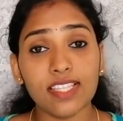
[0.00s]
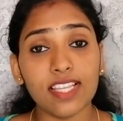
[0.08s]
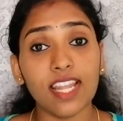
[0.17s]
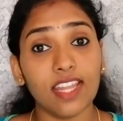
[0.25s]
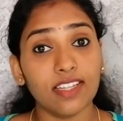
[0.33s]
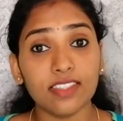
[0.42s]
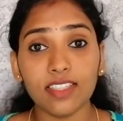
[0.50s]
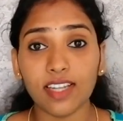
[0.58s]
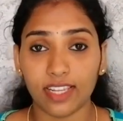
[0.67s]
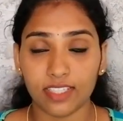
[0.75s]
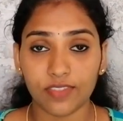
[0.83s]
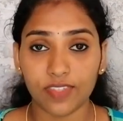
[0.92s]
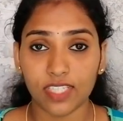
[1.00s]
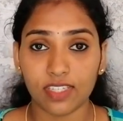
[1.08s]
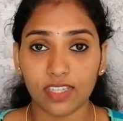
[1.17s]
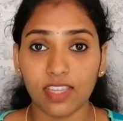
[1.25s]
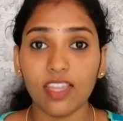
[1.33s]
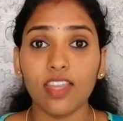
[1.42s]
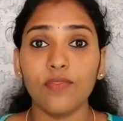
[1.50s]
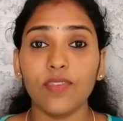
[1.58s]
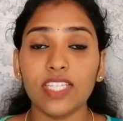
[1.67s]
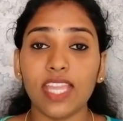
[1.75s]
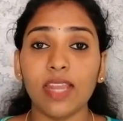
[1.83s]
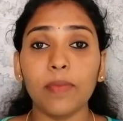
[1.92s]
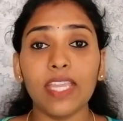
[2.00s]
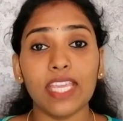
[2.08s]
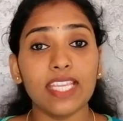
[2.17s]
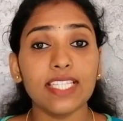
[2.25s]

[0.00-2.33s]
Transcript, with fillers: is an another activity which can be